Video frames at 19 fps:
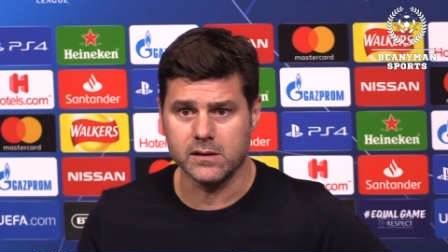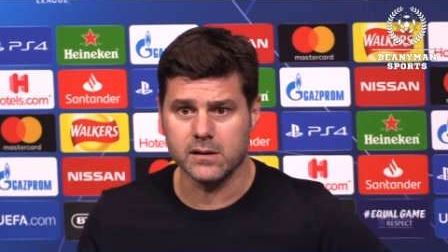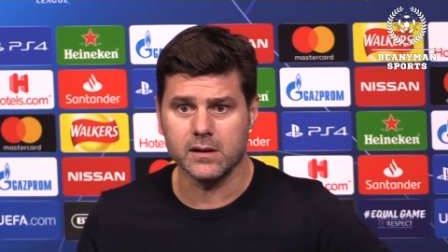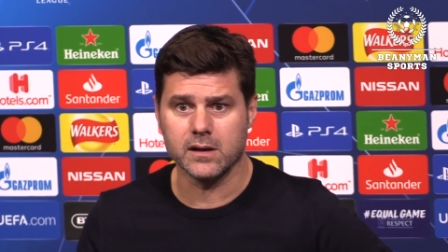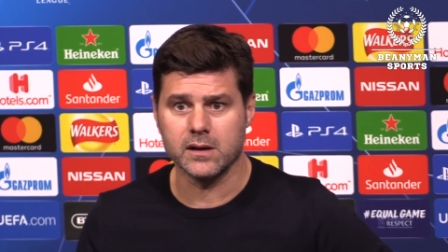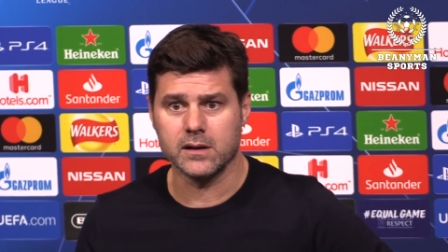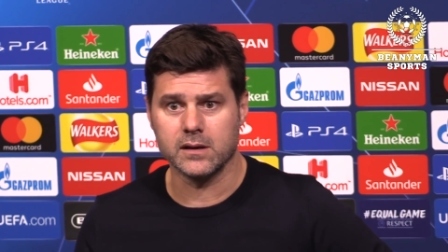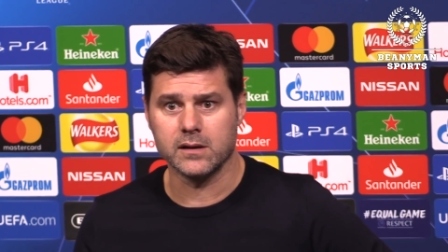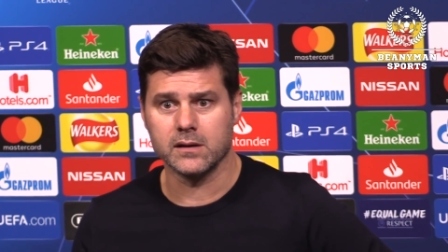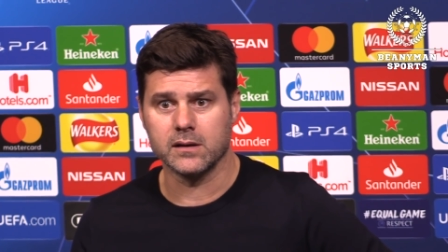
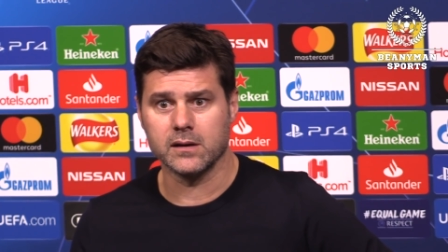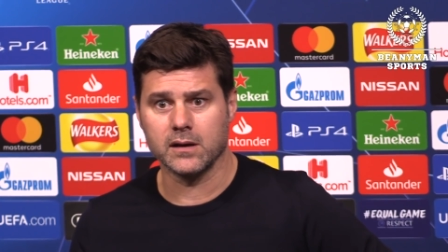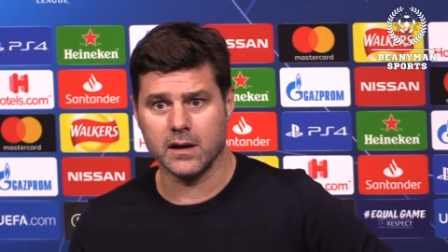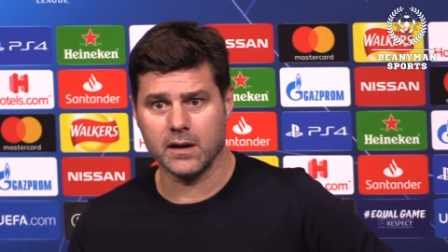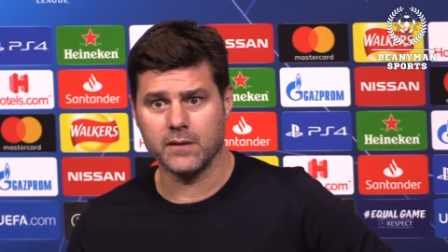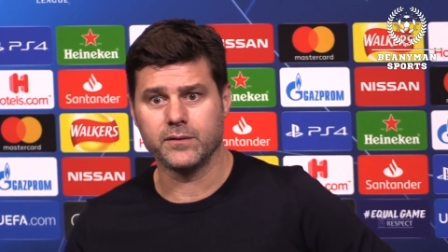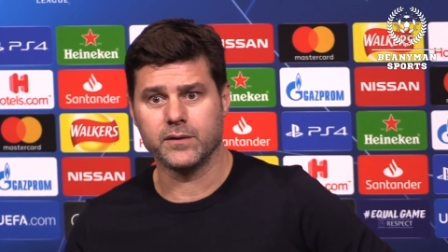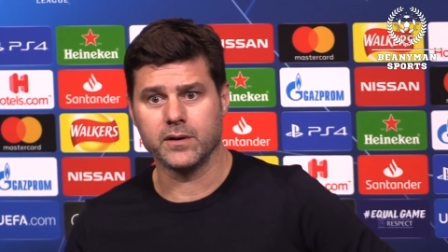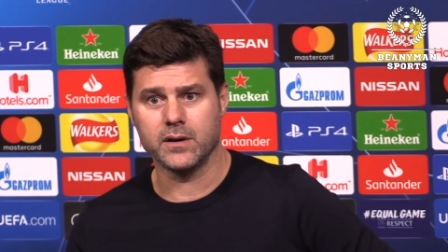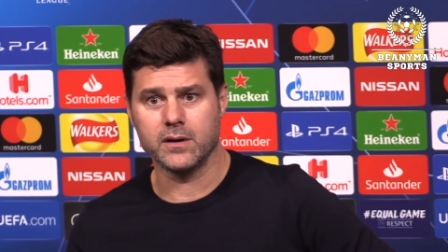and
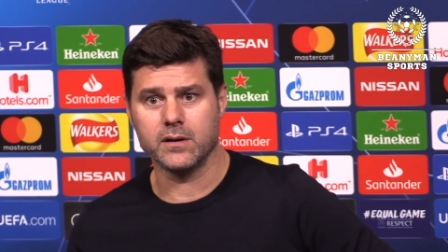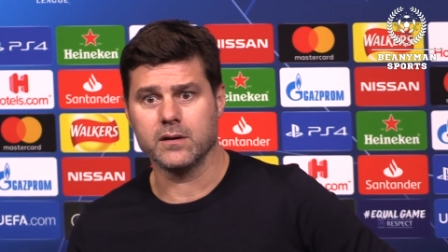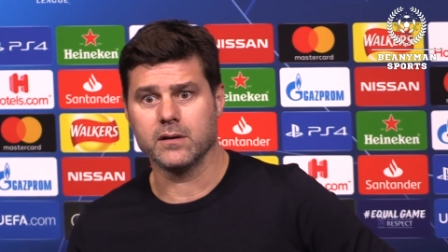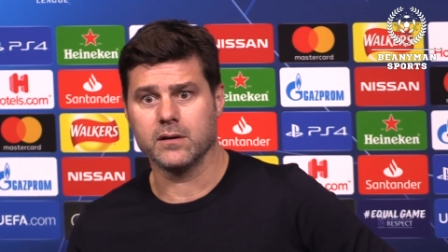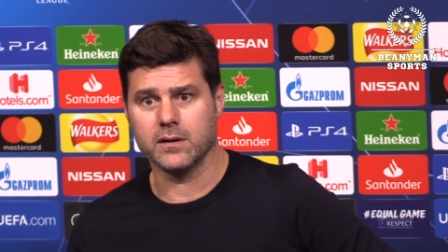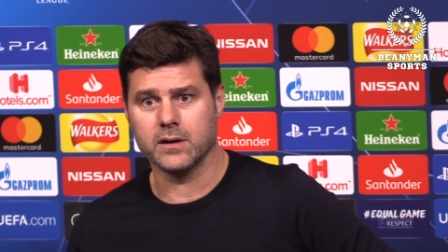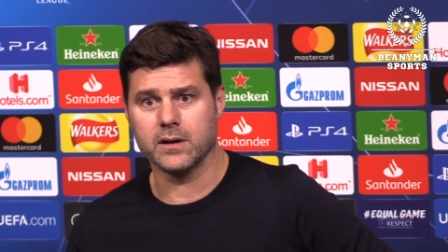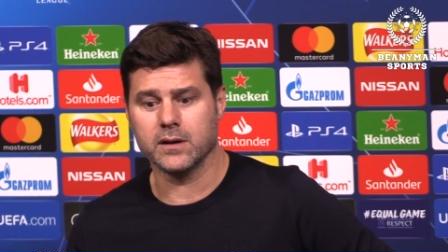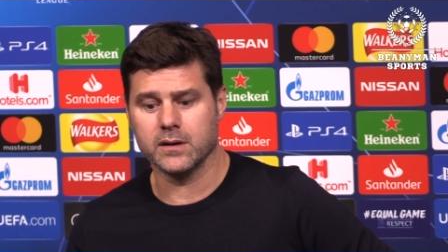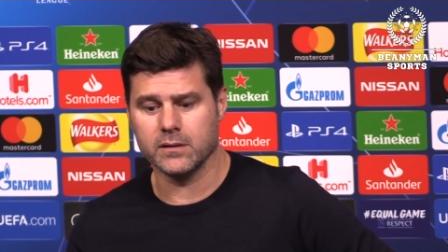after
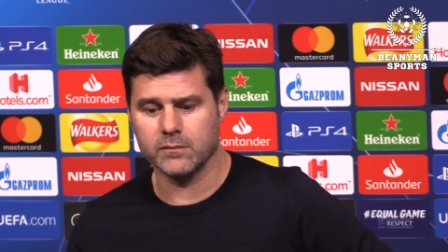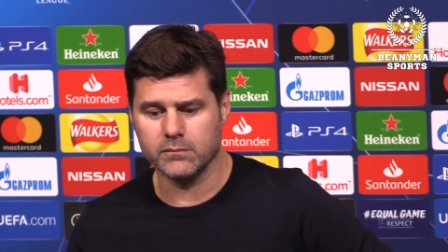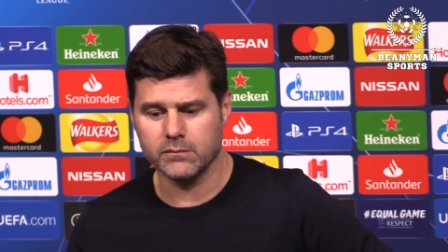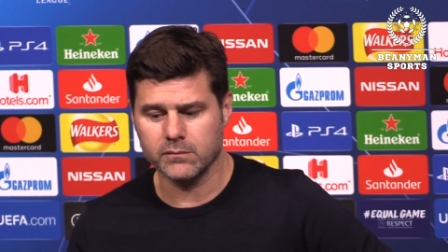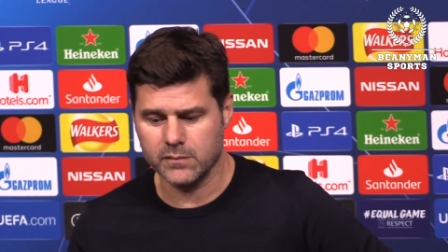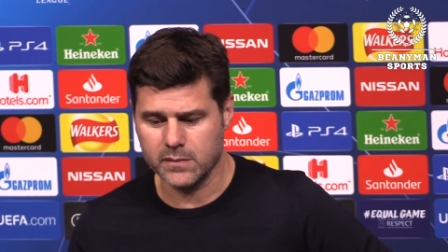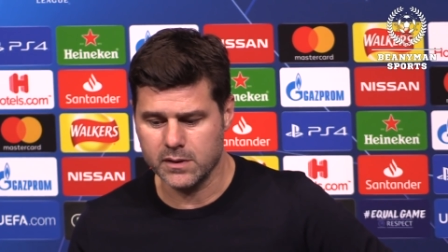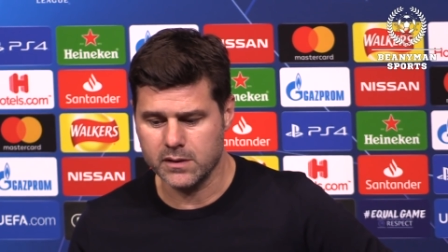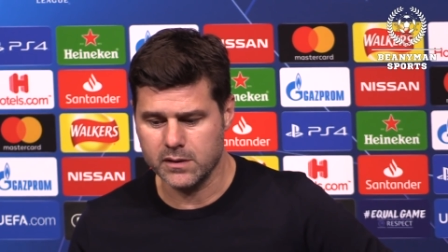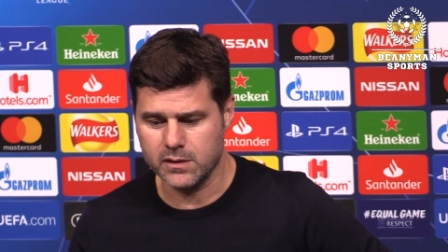
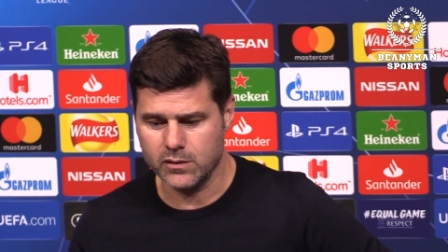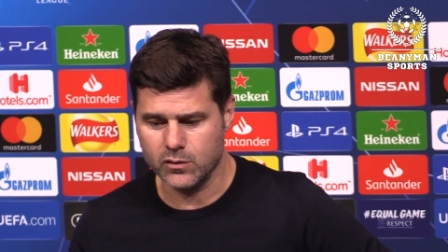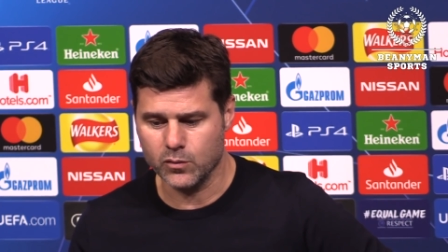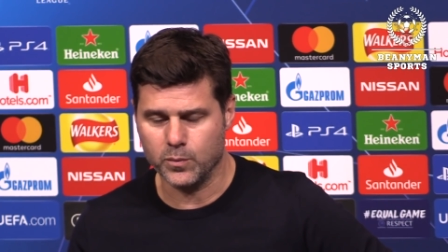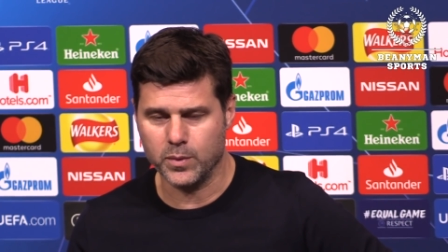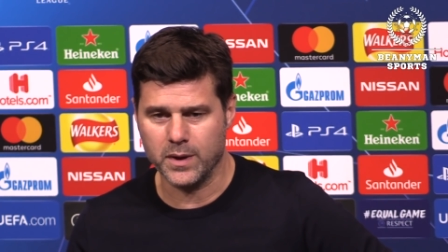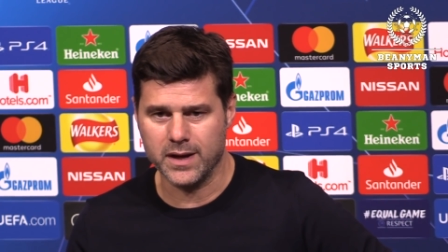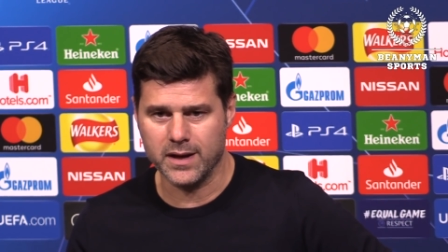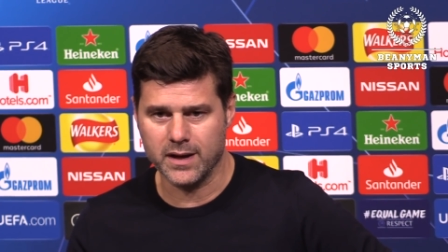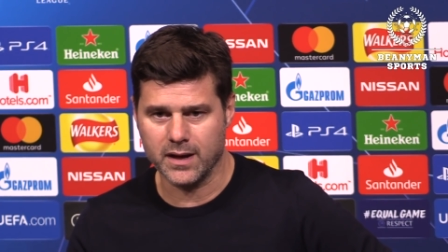um, you
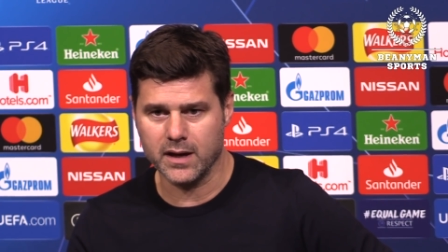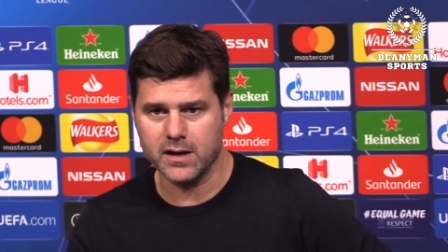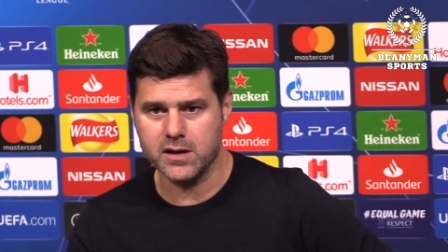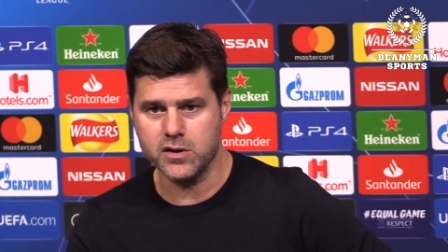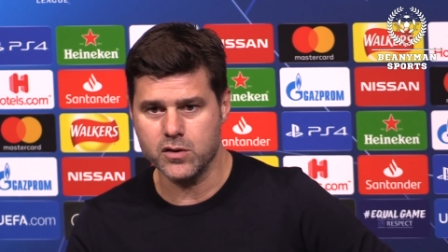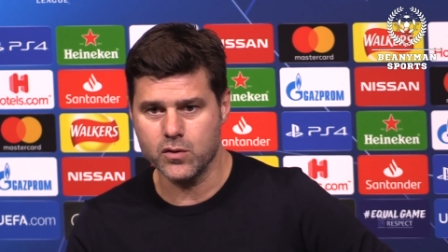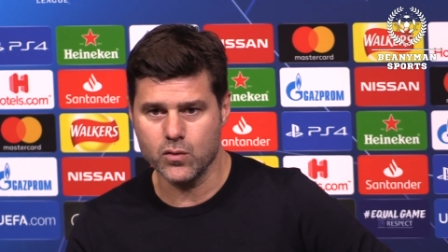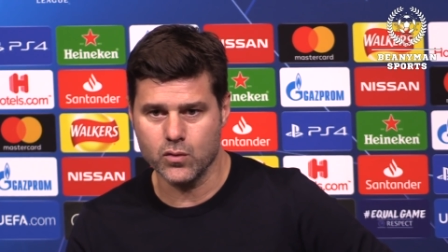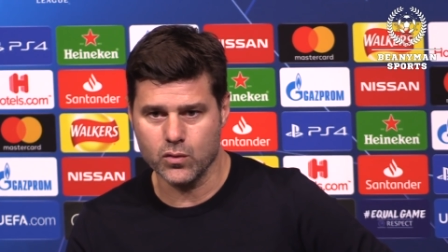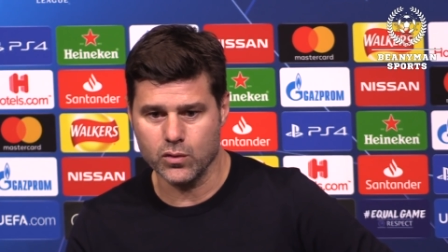play again
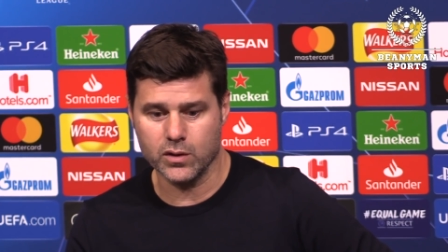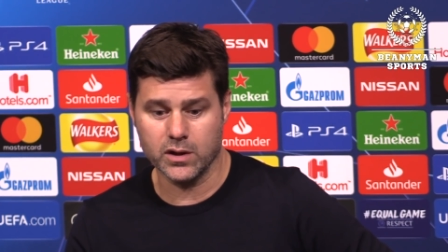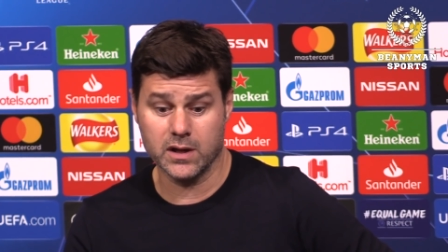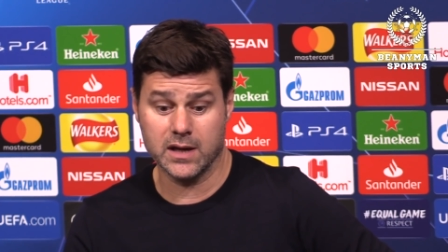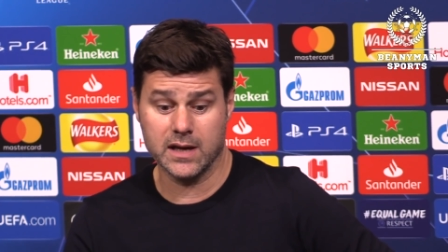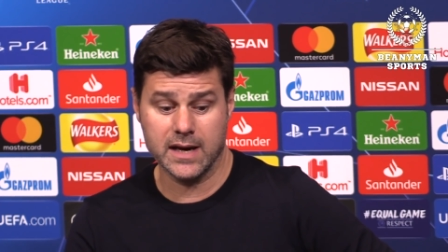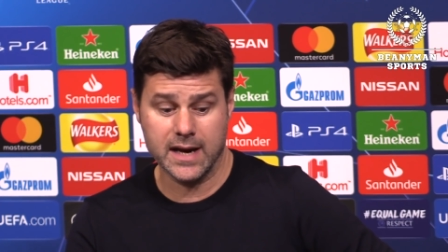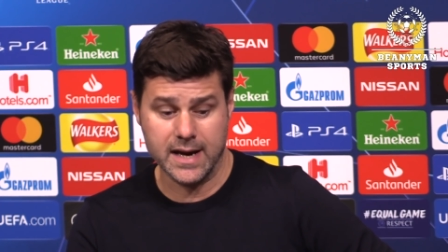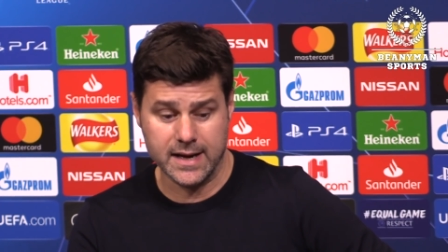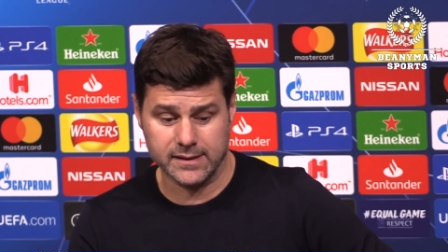you,
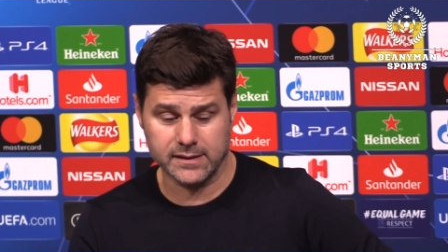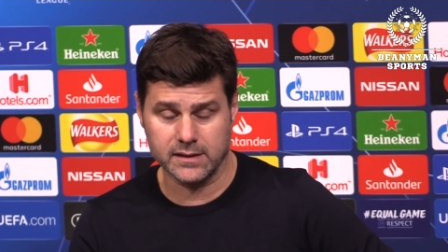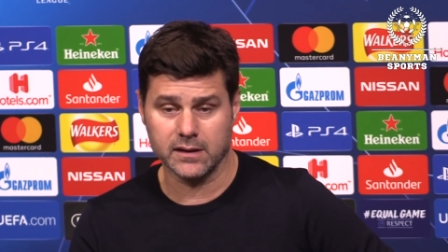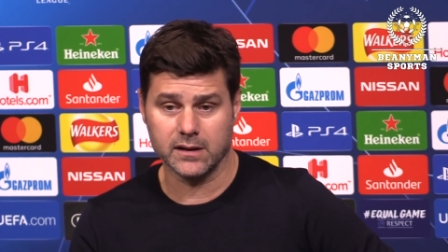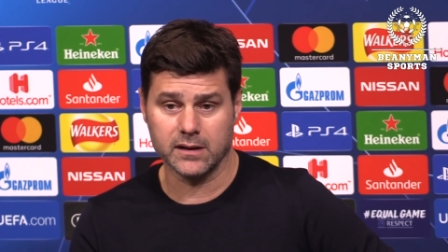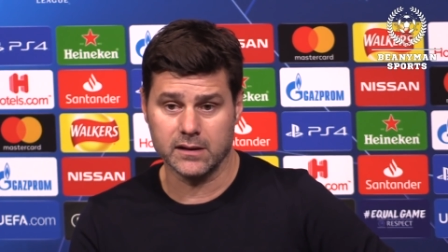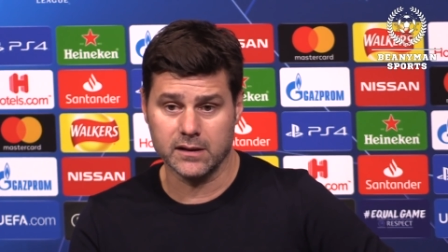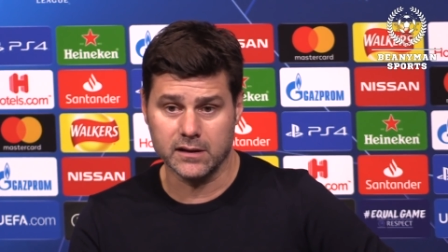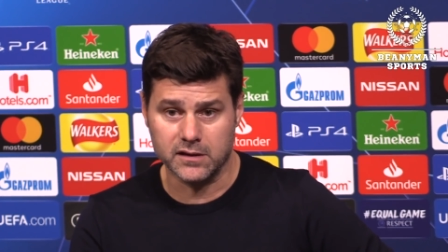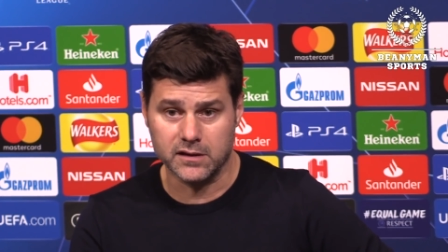again us, again the